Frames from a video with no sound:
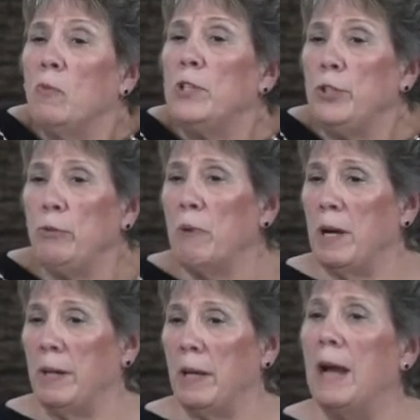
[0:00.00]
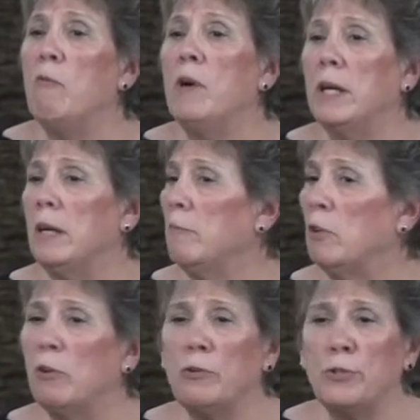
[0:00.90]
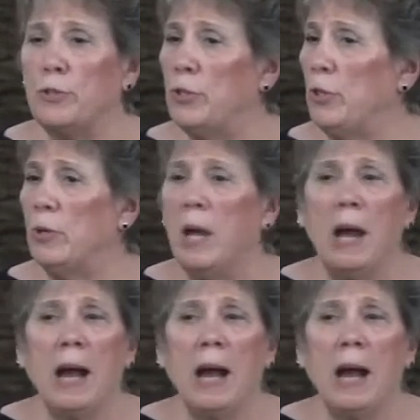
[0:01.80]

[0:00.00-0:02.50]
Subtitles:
What do you want? I want to come closer to you.